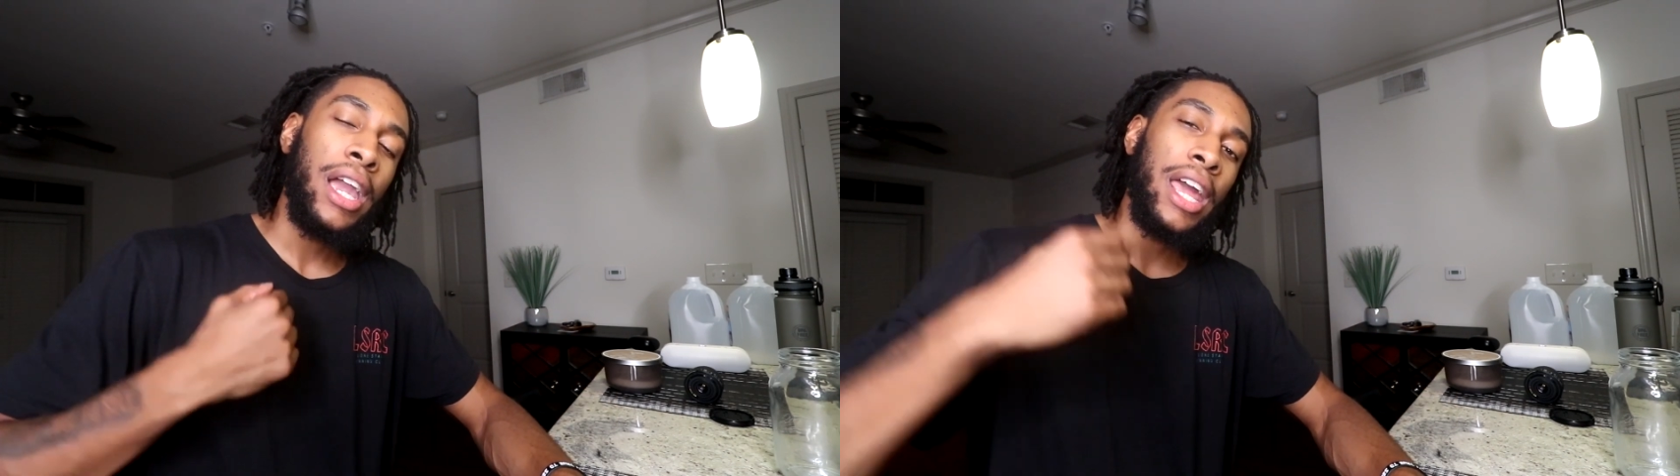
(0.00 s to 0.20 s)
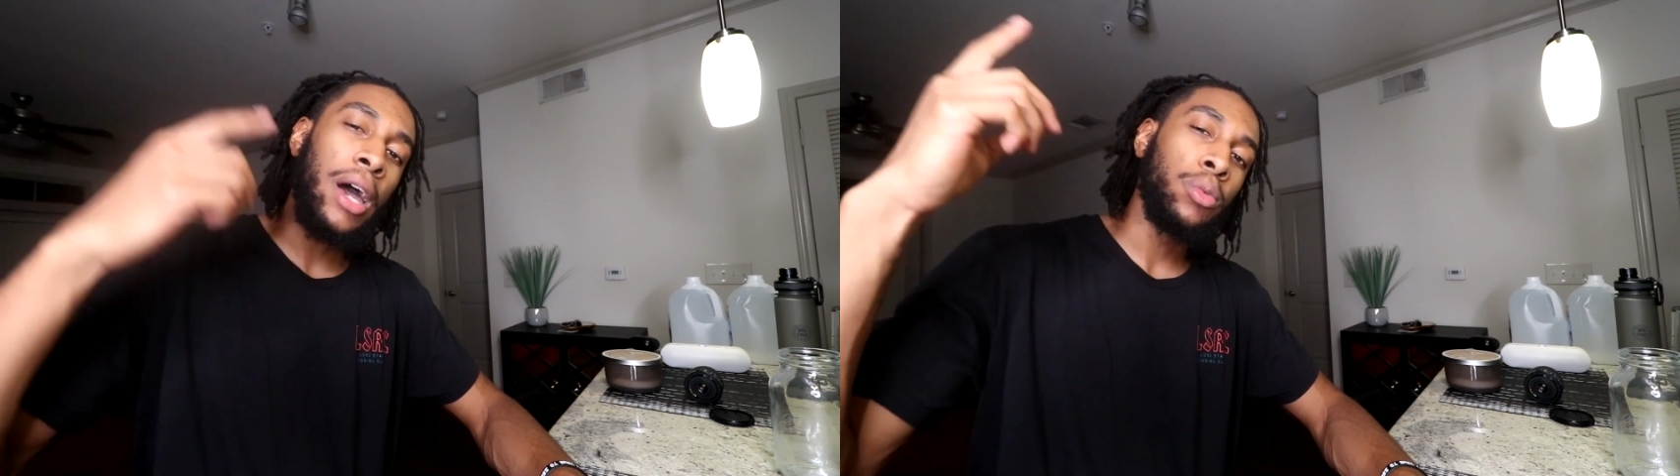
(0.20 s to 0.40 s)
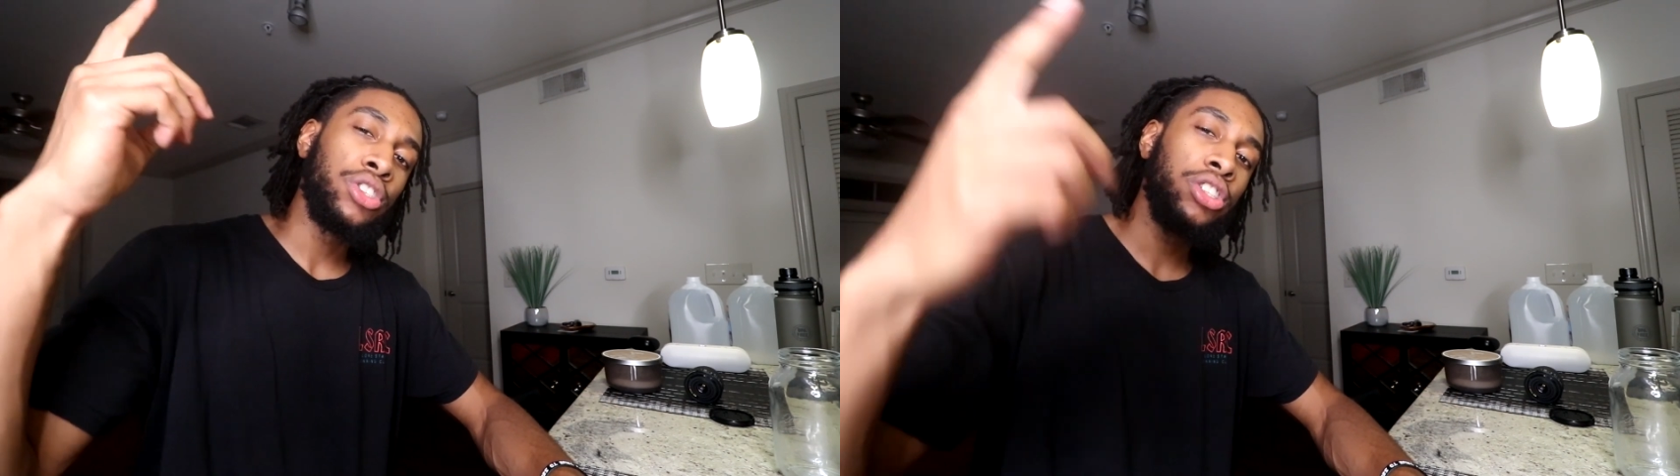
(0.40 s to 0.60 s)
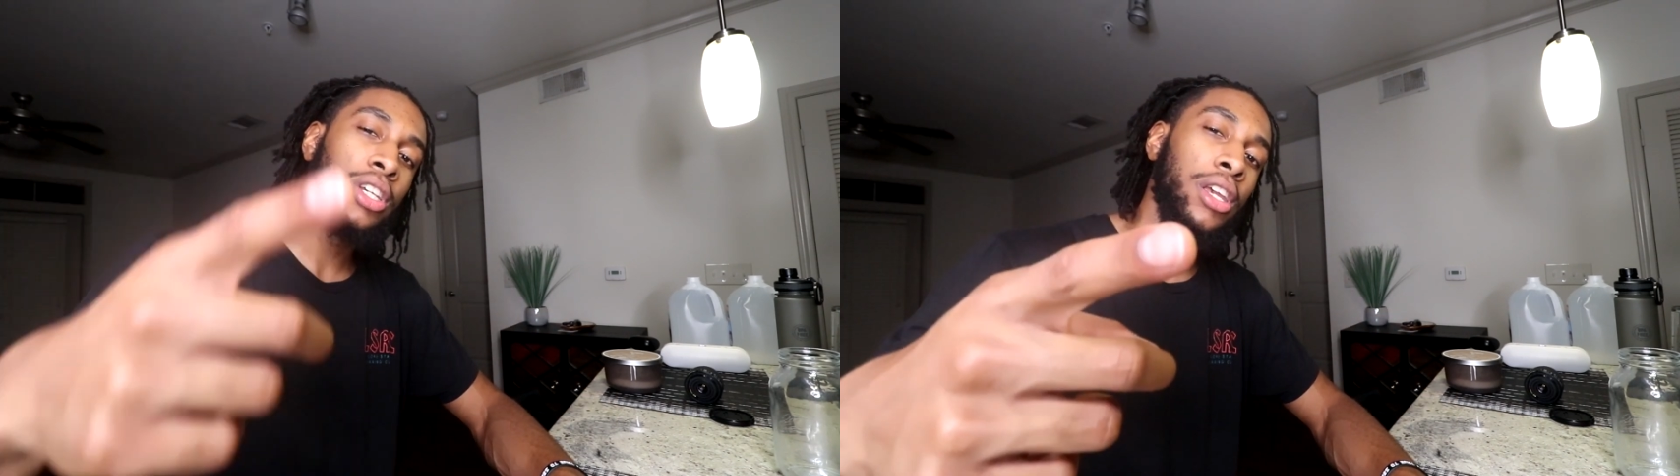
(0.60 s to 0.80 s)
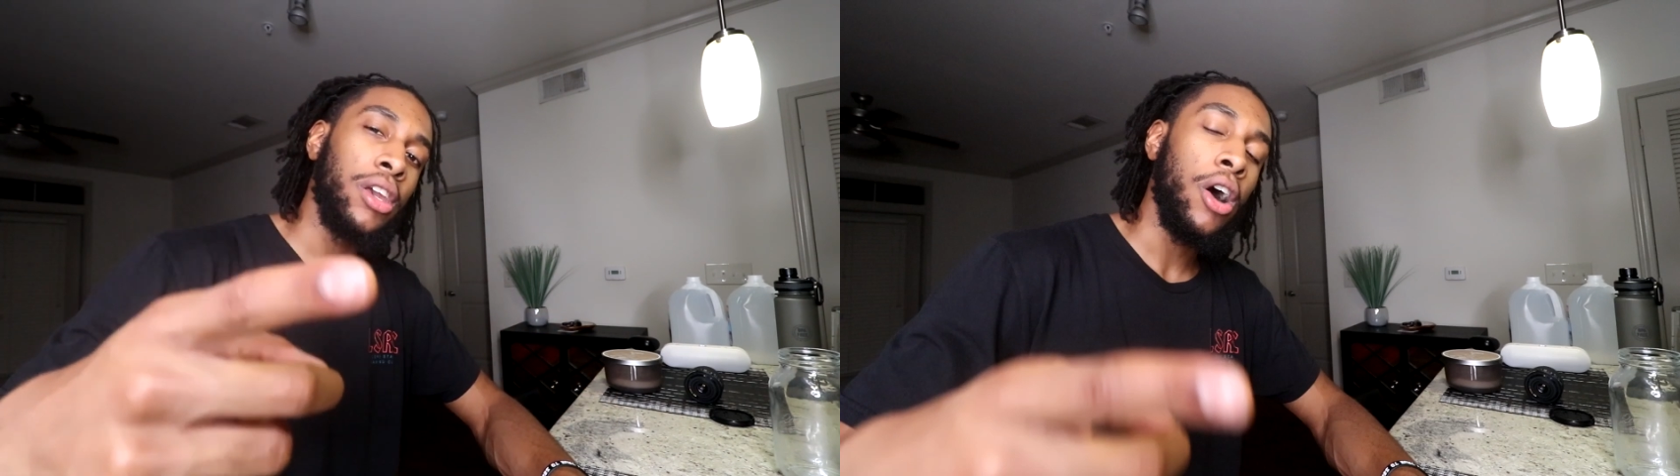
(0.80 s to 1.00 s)
And I will
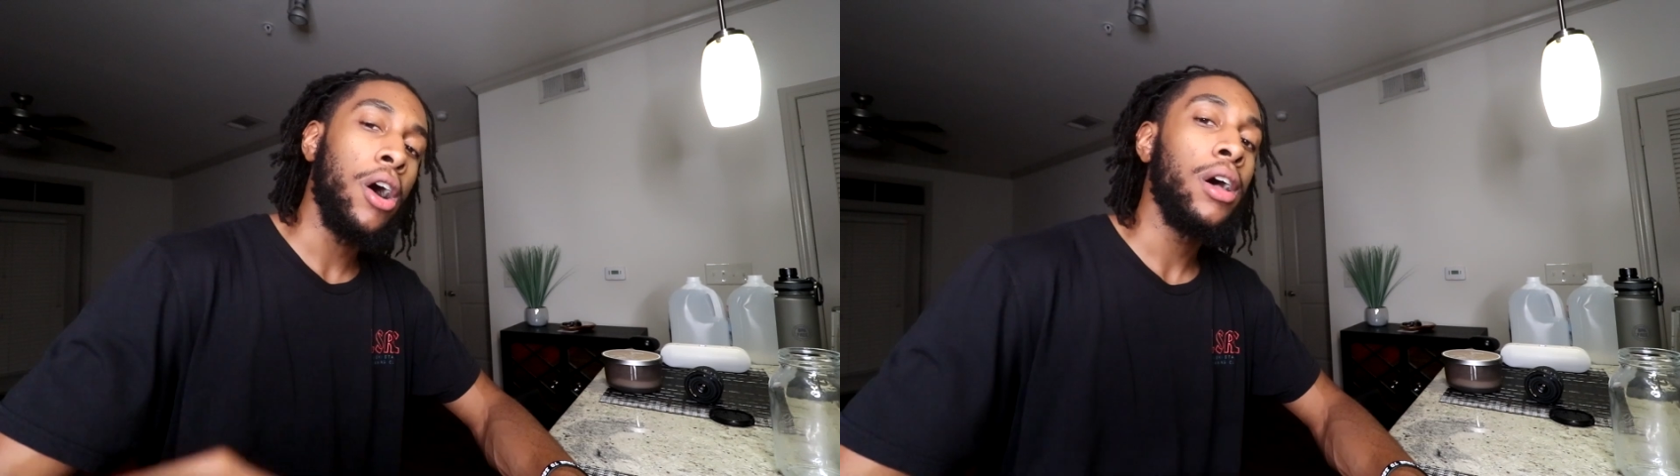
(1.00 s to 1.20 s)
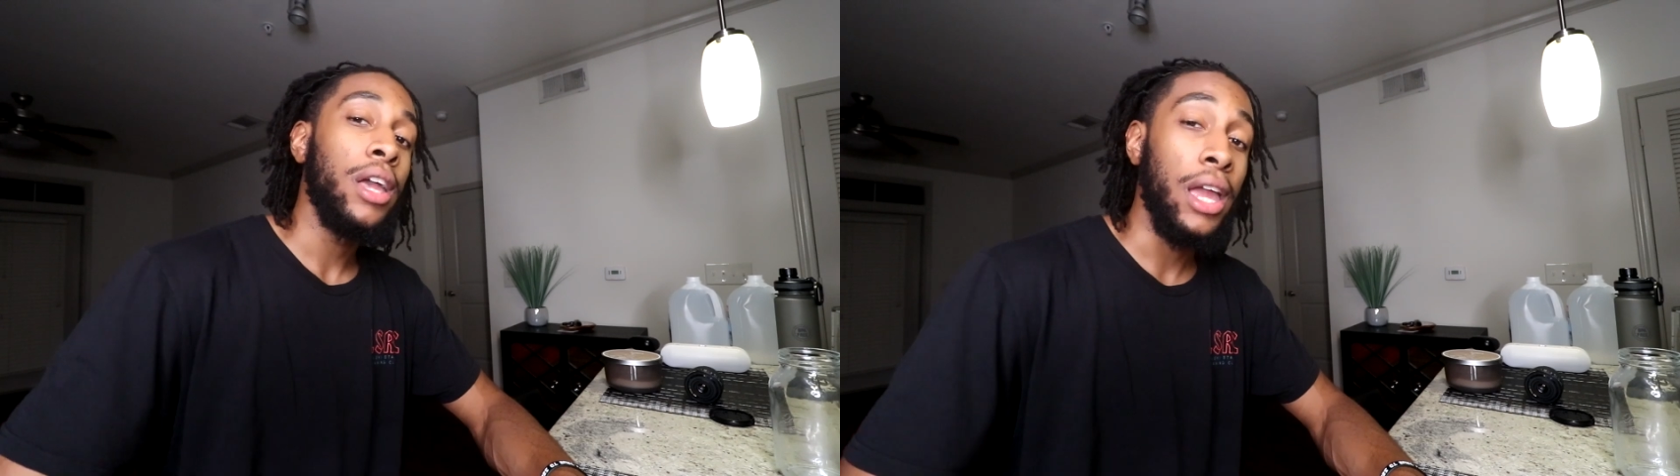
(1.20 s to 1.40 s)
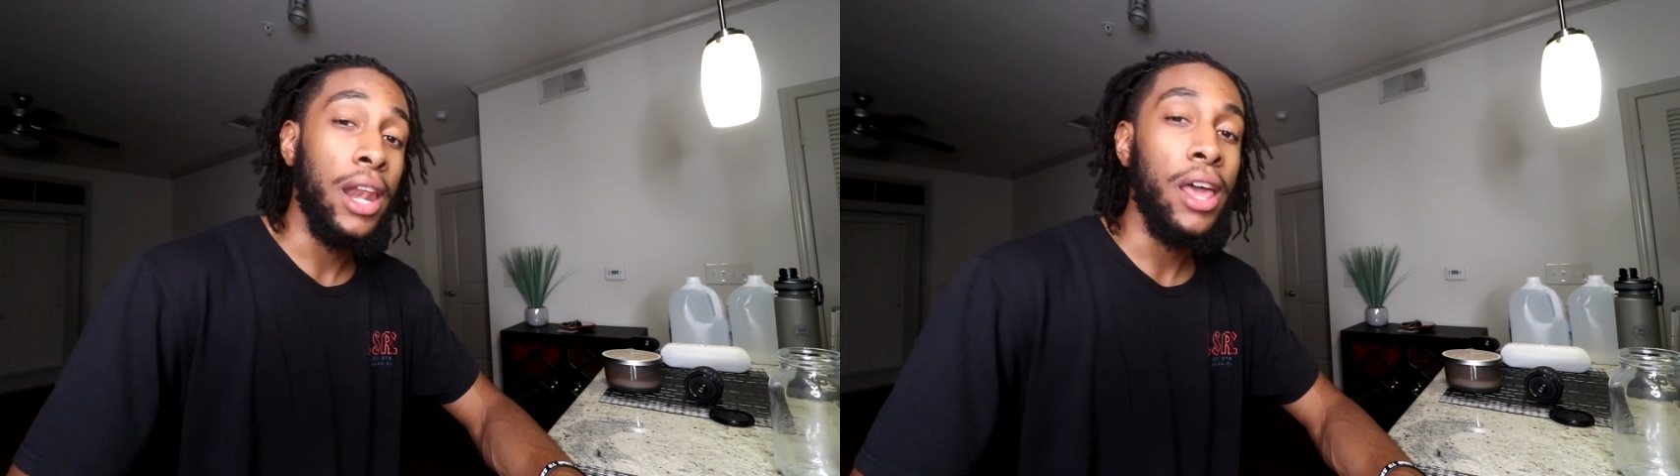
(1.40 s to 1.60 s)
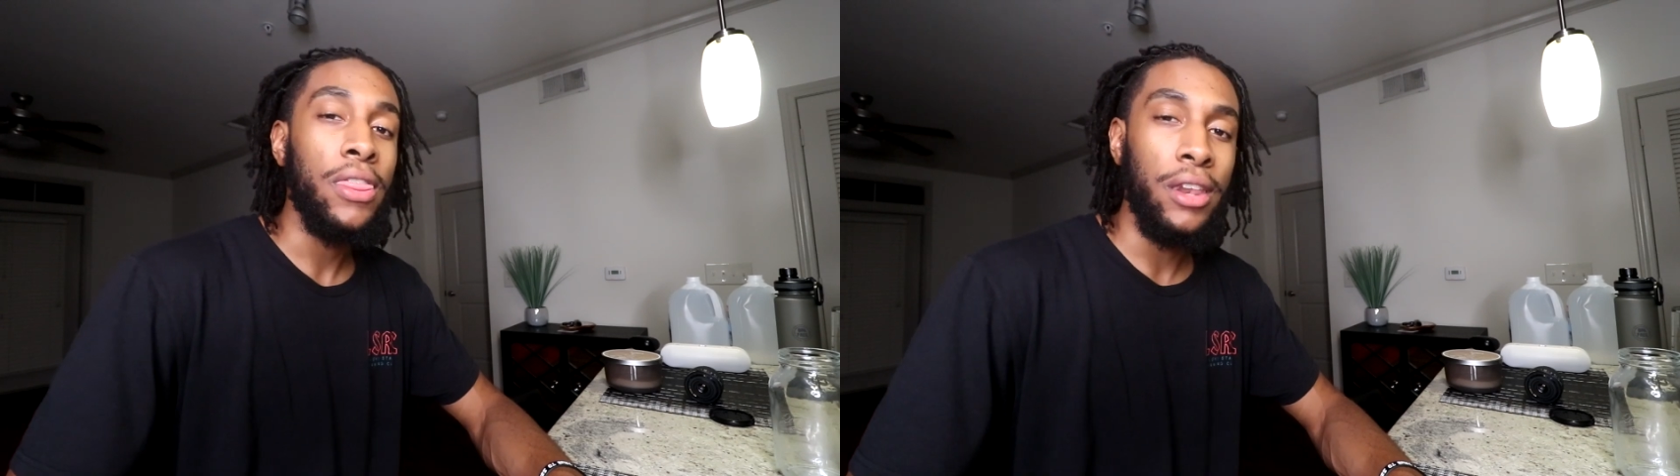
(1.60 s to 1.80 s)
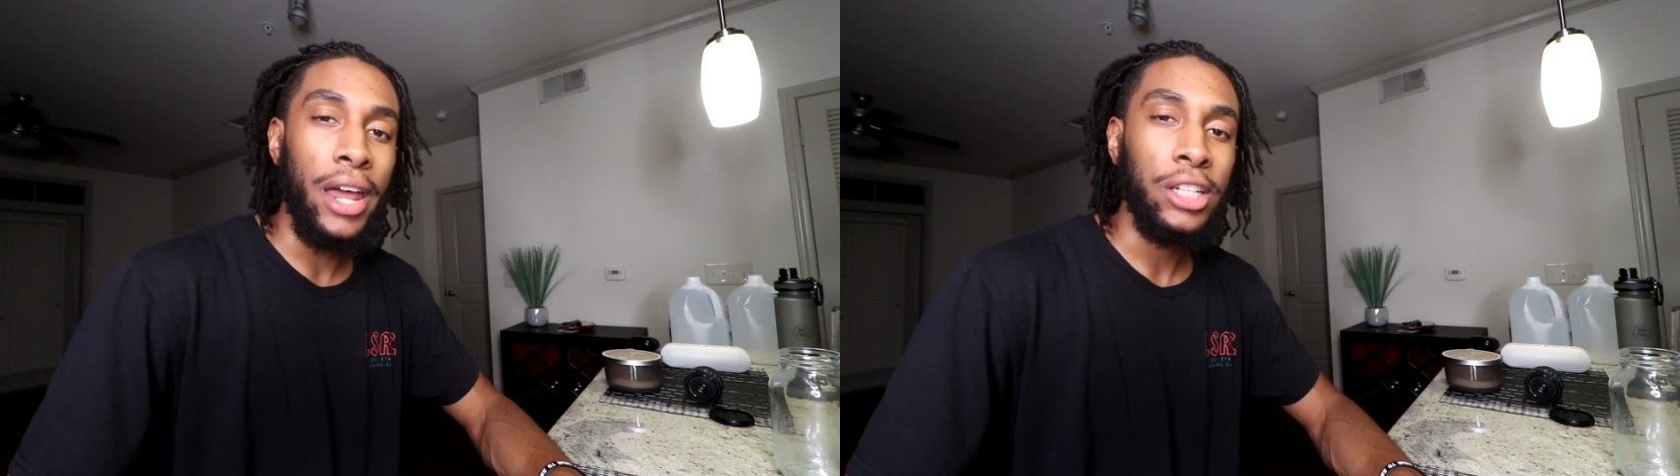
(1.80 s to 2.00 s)
see y'all in
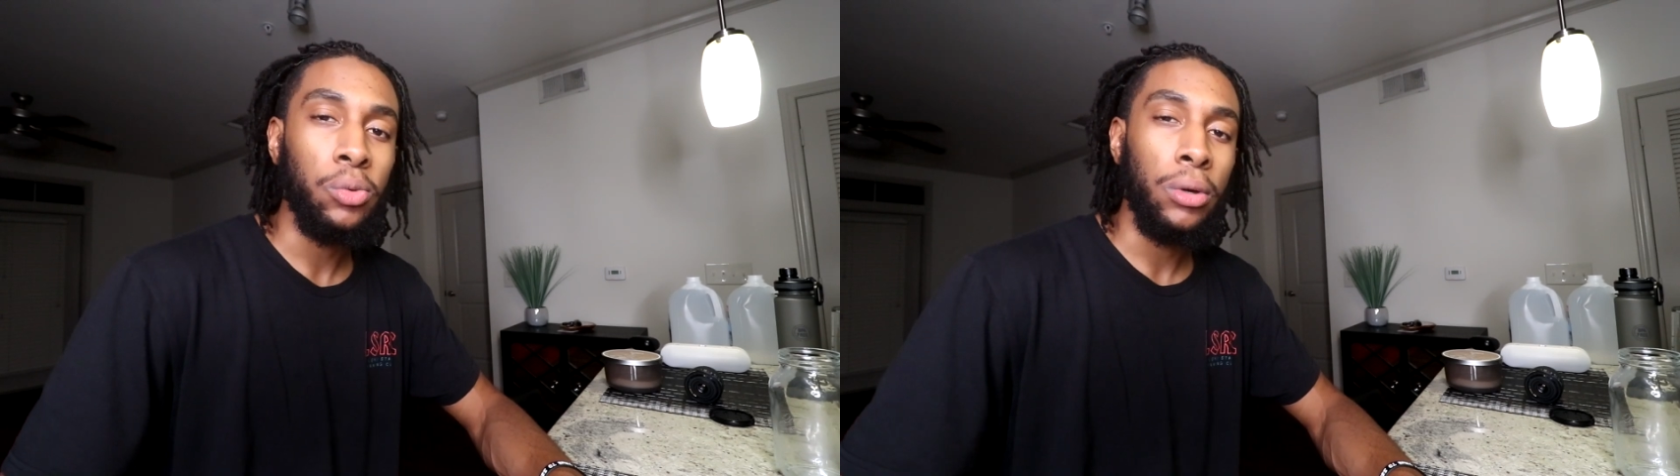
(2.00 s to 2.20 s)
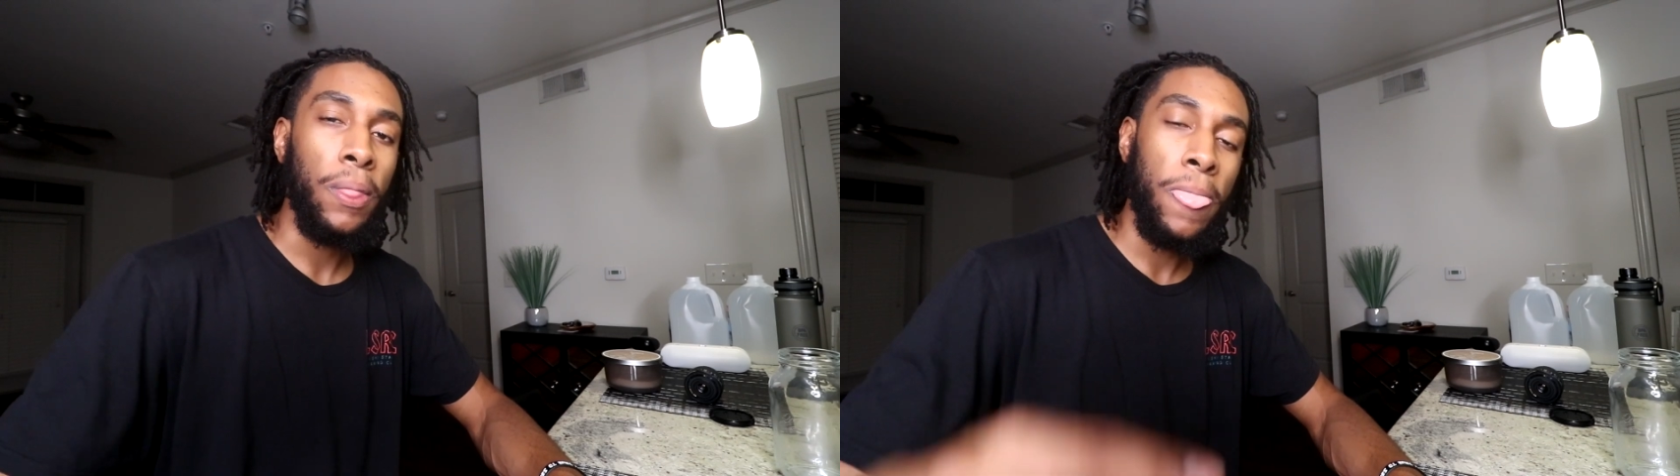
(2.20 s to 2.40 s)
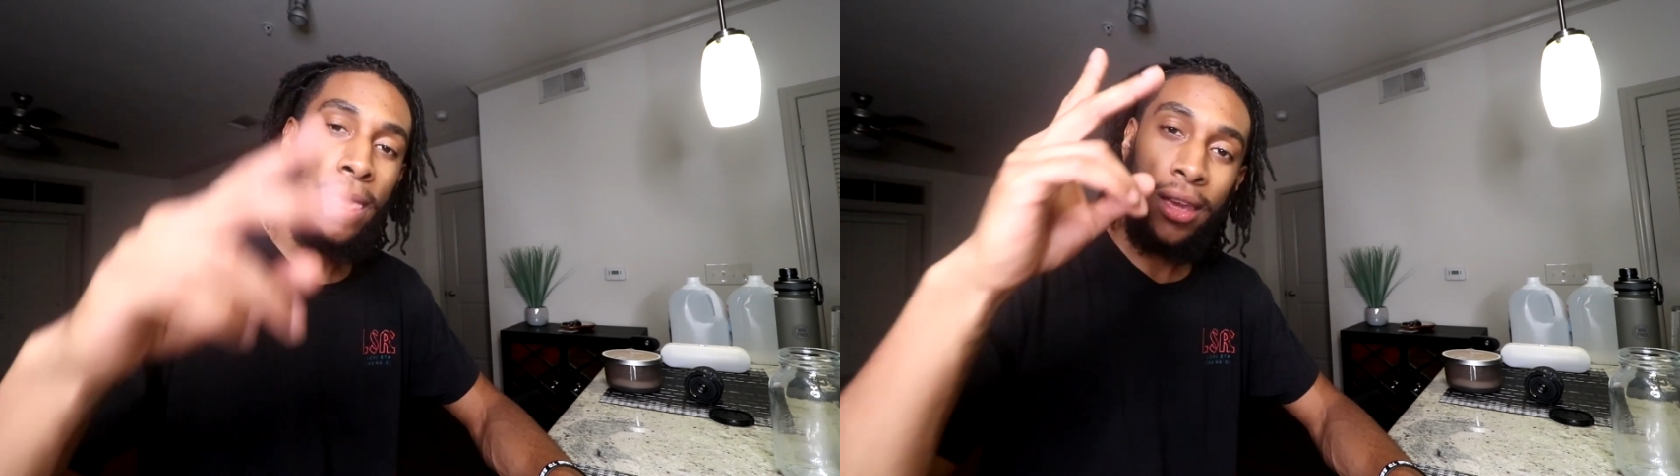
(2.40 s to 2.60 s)
the next one.